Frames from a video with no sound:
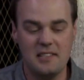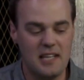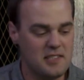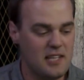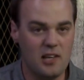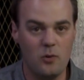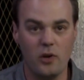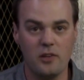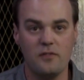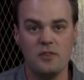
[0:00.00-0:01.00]
it does get
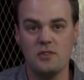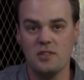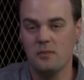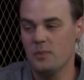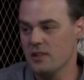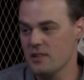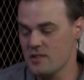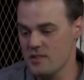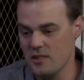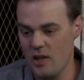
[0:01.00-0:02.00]
quite confusing
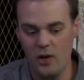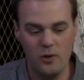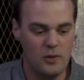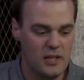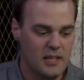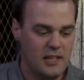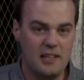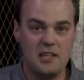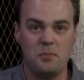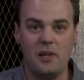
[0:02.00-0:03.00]
because though
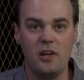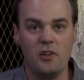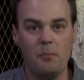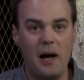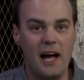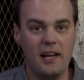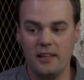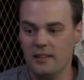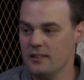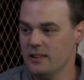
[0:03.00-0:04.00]
there's plenty on the
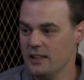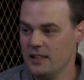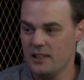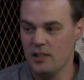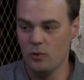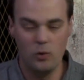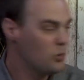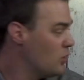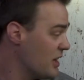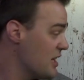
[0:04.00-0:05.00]
market, they're
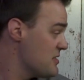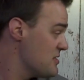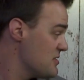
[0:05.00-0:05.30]
all, I guess,